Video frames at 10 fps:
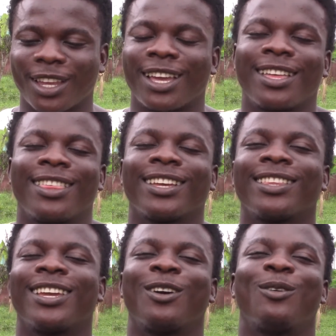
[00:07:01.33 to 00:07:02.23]
I think
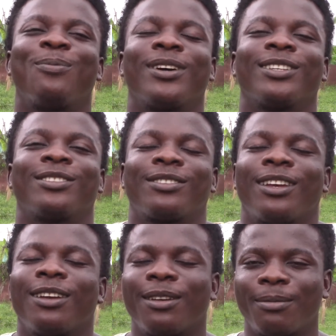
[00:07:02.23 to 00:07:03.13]
they are all parts
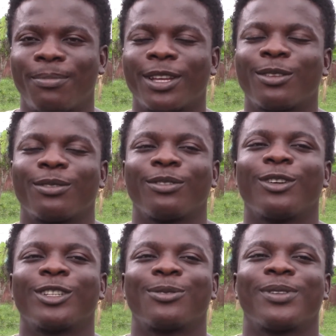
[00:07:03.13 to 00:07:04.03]
of
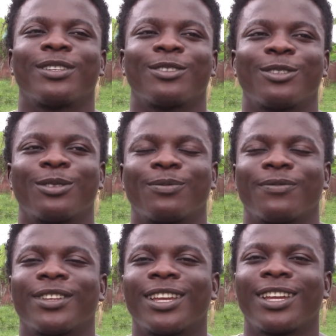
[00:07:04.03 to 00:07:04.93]
God's plan, so
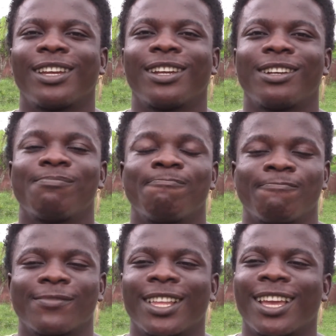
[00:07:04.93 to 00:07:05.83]

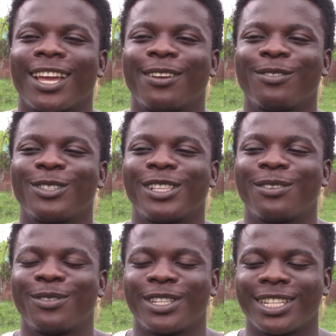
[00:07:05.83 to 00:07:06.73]
I have to
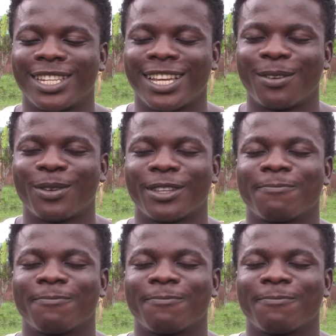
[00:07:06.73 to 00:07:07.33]
live with it that way.